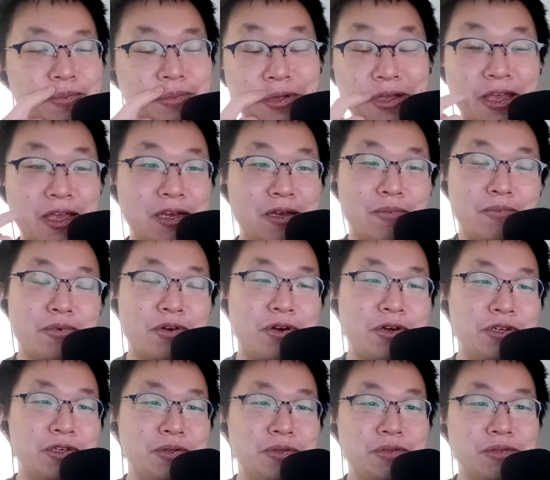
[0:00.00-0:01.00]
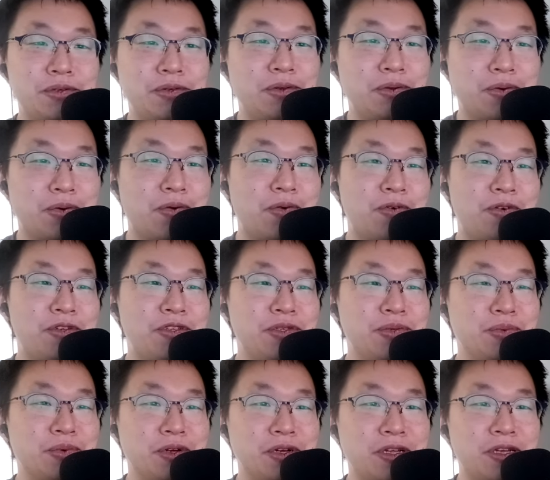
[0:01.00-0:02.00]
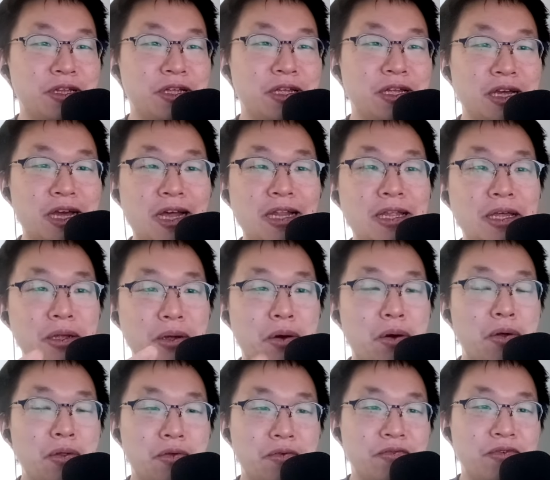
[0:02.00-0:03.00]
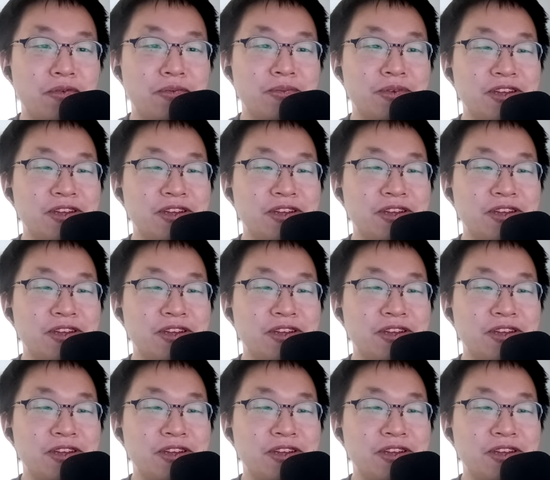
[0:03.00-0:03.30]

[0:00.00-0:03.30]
Again, I'm partial to the orange one. I like all of them.